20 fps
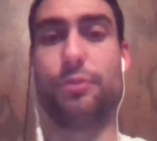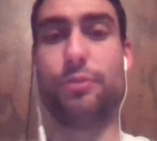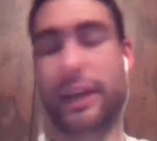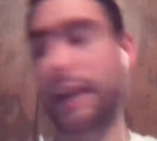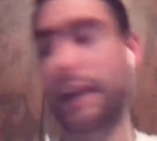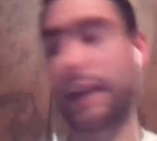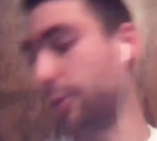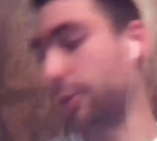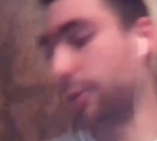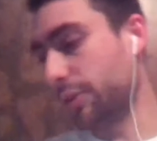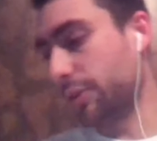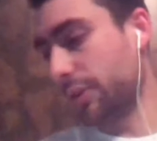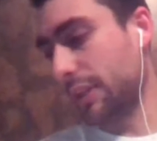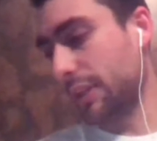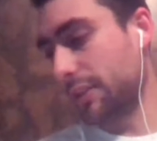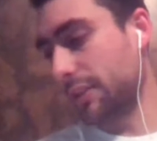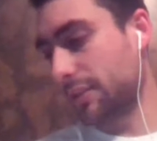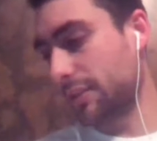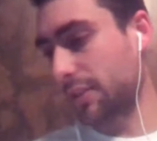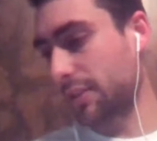how good
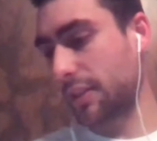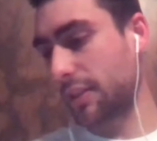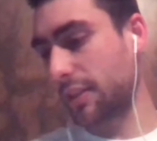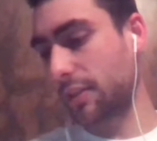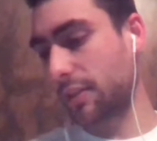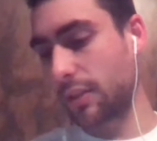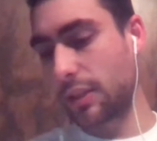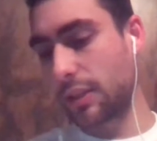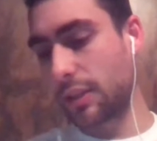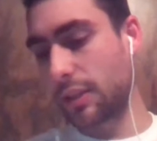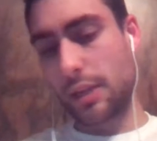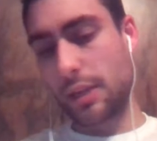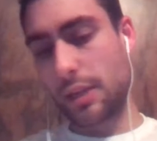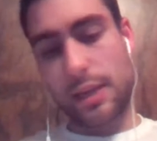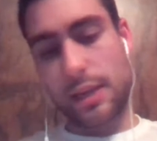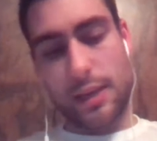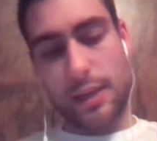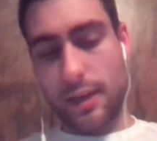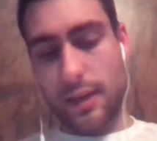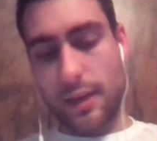he is still.
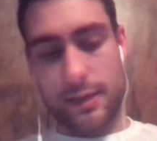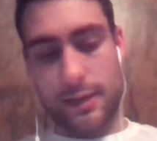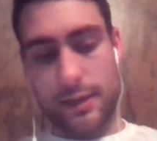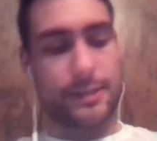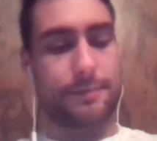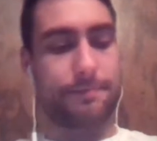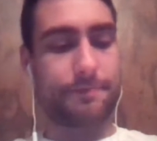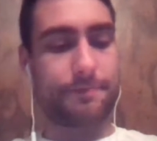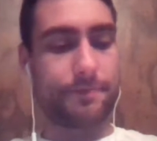Um,